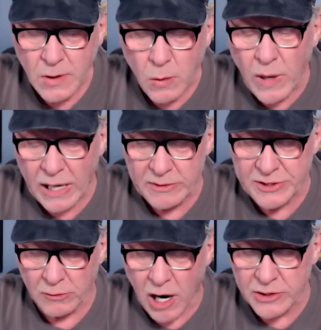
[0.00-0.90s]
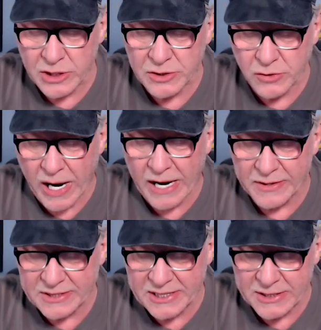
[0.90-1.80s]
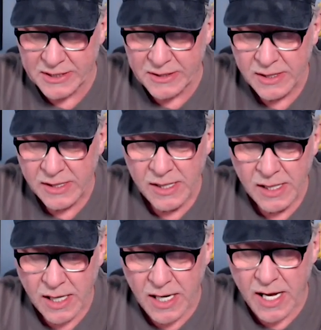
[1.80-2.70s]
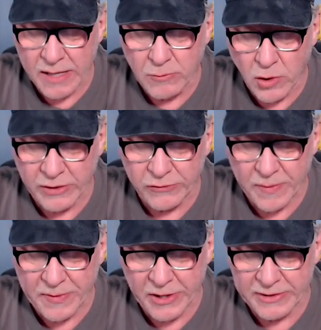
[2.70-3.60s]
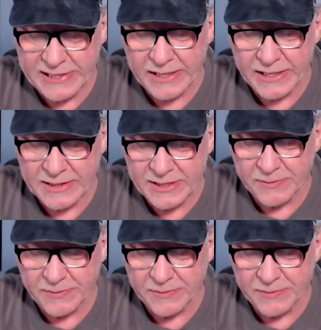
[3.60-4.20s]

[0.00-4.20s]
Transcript: well, it was their largest crowd of the season uh, and more than triple their attendance.